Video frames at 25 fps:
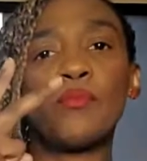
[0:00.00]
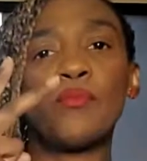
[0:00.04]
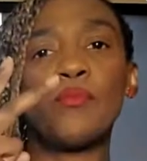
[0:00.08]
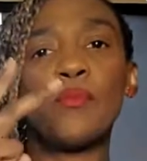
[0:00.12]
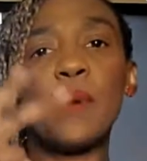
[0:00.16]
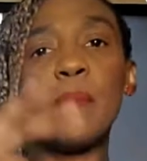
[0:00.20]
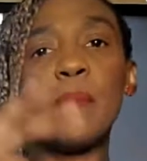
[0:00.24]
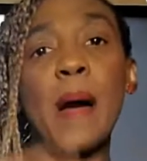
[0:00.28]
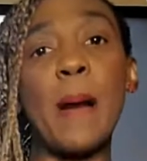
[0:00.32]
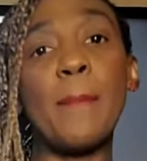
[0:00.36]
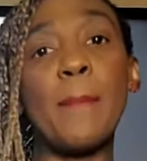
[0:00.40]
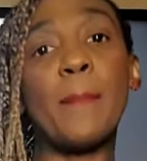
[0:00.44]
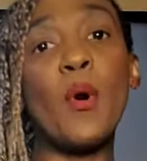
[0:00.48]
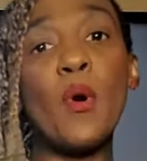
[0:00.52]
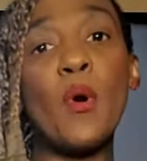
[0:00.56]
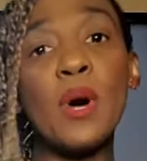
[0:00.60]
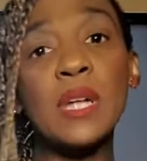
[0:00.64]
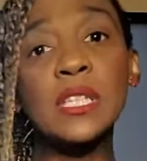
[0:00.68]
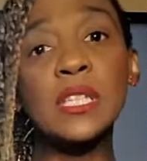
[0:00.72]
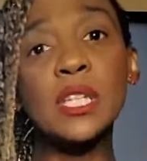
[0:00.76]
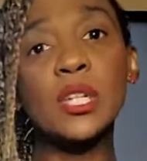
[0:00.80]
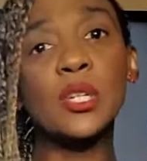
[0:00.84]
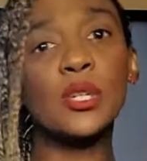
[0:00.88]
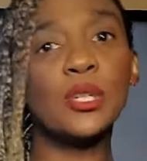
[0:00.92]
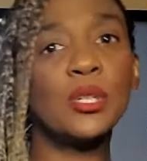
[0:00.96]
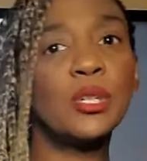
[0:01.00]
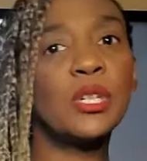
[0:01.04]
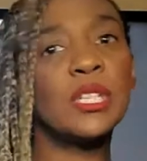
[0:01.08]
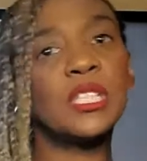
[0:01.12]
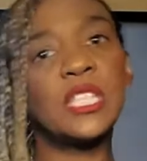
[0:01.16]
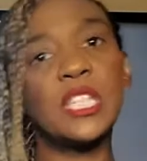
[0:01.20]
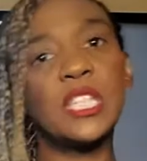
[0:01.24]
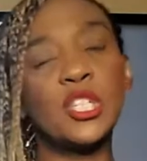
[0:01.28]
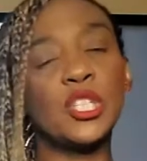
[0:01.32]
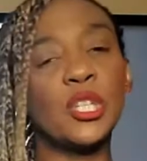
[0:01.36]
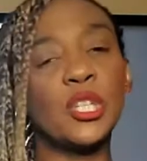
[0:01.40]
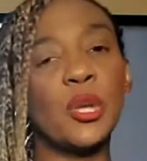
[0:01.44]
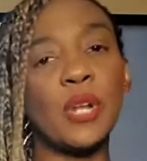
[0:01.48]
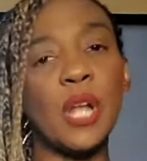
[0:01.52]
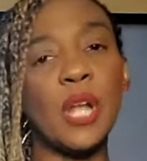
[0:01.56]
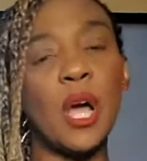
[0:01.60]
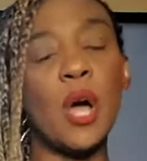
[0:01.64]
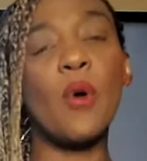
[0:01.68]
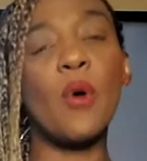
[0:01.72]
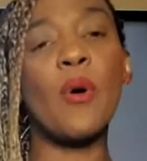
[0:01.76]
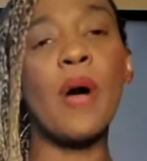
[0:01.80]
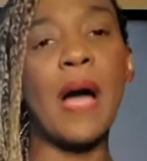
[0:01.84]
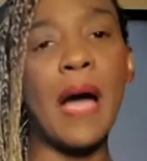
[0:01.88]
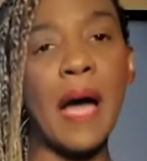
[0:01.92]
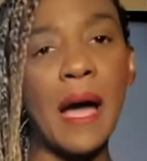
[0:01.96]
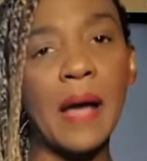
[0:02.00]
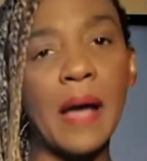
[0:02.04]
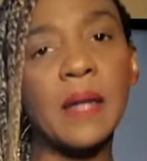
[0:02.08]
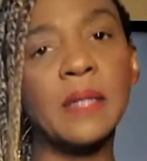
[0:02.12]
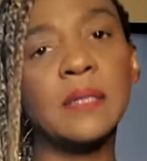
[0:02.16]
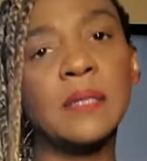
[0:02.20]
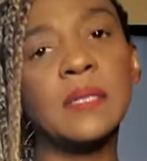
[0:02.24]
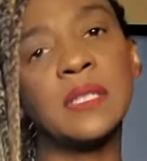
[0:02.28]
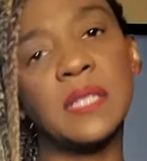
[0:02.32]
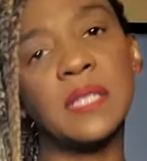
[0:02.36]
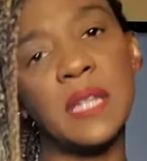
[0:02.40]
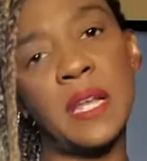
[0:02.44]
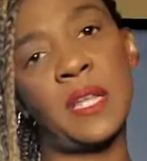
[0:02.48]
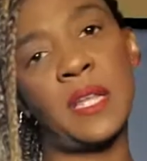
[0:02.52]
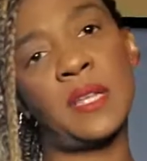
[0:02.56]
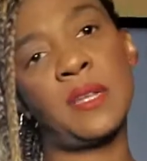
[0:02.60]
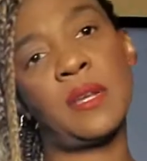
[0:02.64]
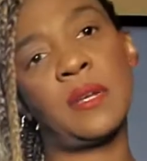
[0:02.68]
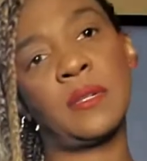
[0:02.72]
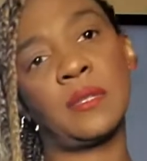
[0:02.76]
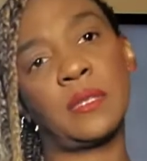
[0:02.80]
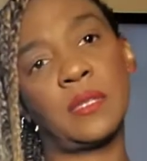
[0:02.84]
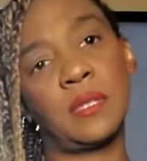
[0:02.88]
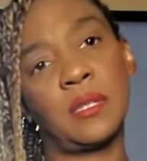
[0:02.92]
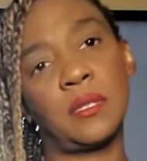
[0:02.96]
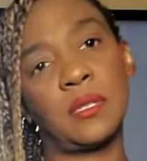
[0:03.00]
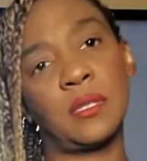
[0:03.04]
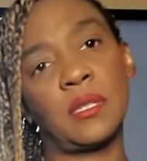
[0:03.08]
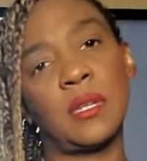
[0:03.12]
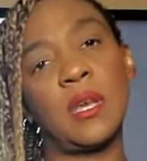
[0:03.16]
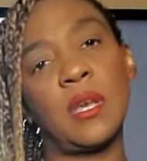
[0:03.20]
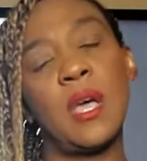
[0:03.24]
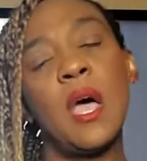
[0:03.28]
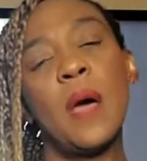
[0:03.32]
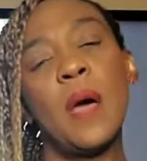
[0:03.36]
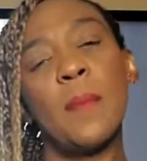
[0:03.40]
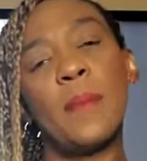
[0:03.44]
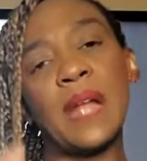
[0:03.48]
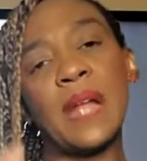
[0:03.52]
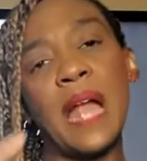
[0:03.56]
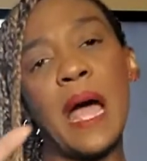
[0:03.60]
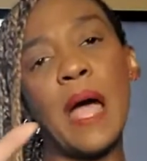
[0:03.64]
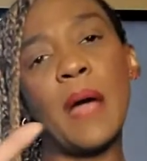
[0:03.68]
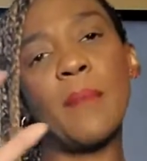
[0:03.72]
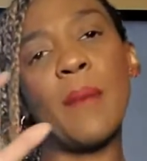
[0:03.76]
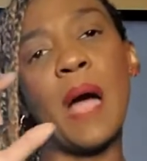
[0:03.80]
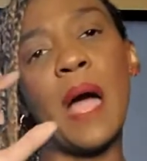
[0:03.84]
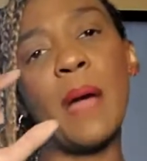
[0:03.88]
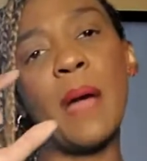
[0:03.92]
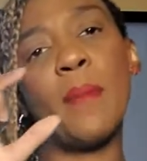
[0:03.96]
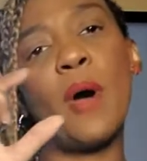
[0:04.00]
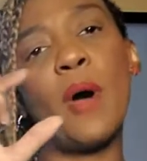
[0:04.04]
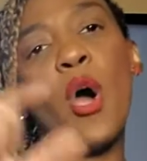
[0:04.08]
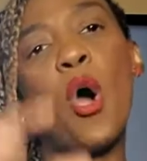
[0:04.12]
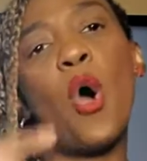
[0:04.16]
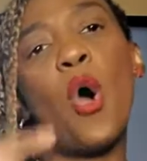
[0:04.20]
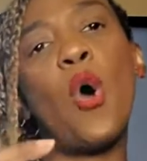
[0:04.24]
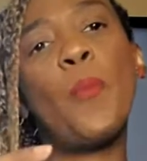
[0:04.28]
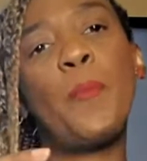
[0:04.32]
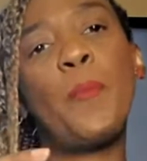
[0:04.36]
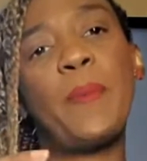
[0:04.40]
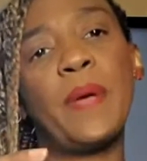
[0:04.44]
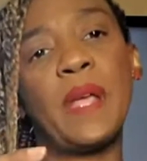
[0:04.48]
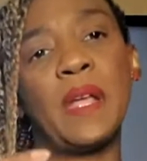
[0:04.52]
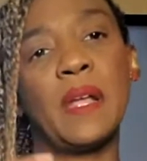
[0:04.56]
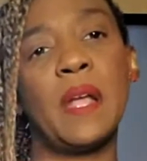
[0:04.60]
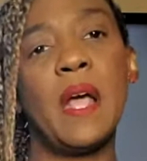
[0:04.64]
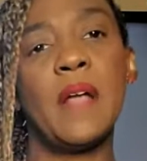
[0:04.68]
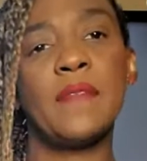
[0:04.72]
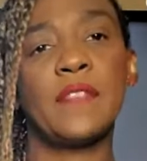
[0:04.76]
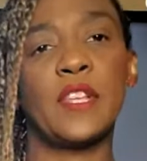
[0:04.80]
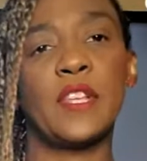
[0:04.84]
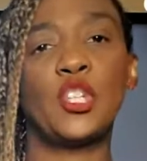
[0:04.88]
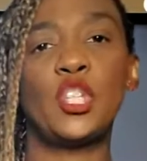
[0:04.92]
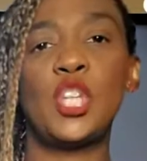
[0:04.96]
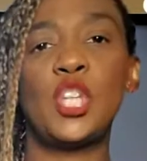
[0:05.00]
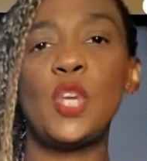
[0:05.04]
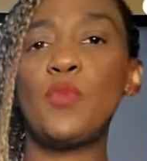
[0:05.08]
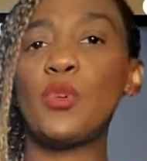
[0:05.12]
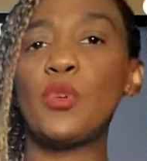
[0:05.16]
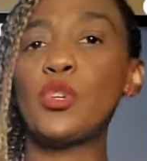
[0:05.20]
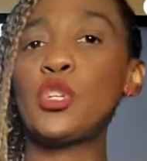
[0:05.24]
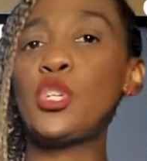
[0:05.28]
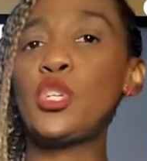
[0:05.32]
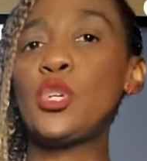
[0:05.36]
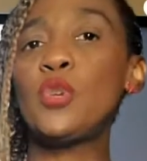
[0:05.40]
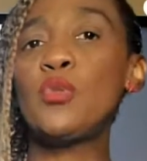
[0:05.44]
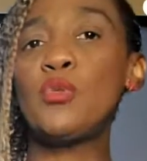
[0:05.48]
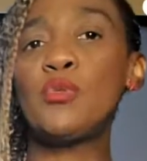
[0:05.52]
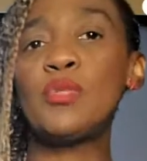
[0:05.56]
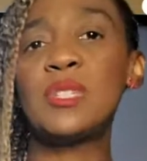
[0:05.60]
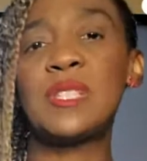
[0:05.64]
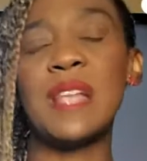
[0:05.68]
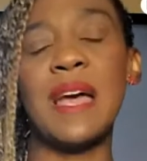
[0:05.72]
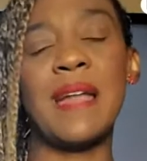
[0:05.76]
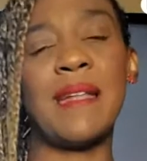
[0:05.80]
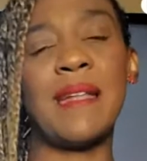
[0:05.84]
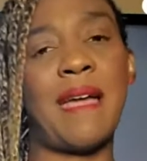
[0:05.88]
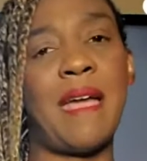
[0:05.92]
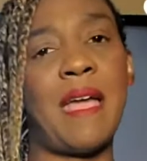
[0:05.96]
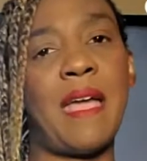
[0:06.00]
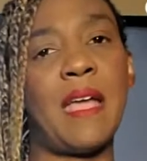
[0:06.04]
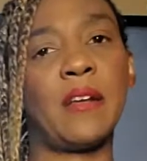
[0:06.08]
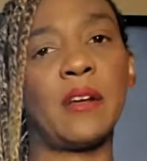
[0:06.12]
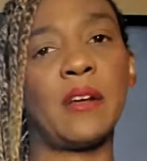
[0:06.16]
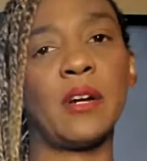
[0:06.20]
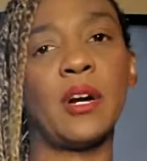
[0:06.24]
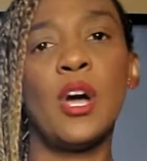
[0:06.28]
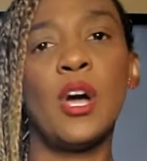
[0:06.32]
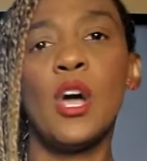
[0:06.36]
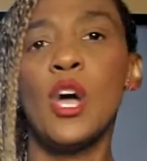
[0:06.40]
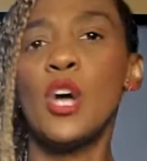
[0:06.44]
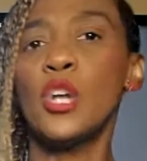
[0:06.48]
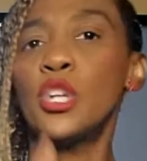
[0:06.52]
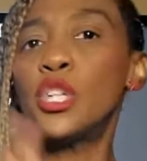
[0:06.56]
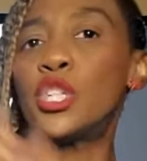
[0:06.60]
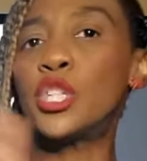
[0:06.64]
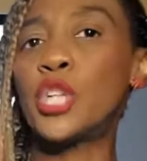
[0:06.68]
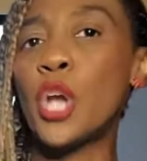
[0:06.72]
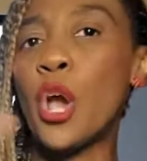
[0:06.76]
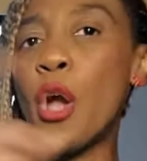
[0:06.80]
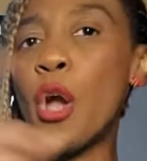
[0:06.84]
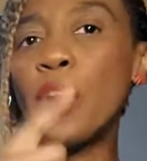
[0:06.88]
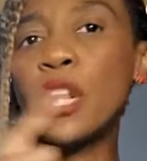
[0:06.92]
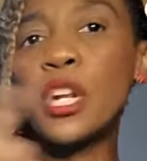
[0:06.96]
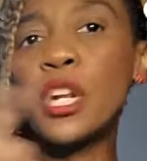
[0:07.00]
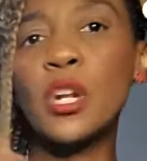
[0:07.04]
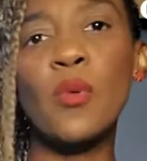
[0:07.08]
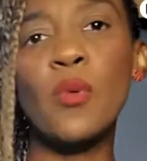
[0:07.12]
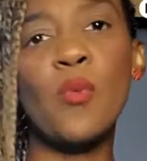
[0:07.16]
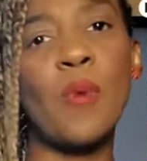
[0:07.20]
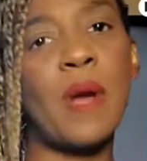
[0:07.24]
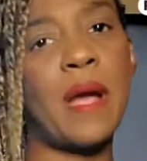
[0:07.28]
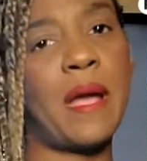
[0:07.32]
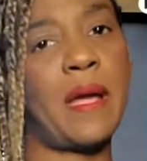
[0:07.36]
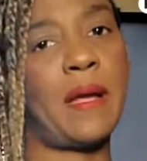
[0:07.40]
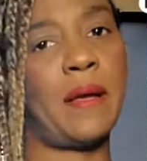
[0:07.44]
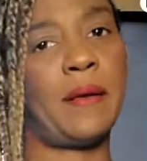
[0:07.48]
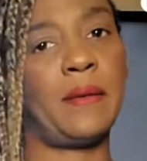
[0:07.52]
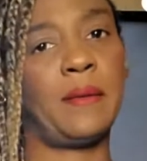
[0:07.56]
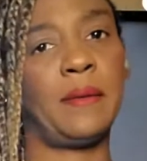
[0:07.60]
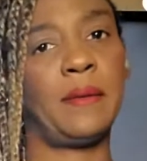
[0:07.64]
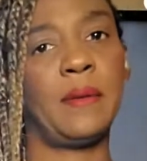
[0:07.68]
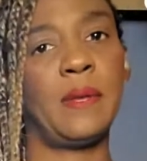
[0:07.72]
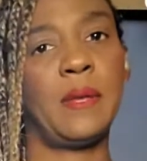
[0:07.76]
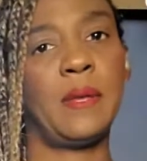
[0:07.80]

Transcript: with my boys in the hood t-shirt on, I understand, young sister. But I'm hoping that she will use that anger, turn it around,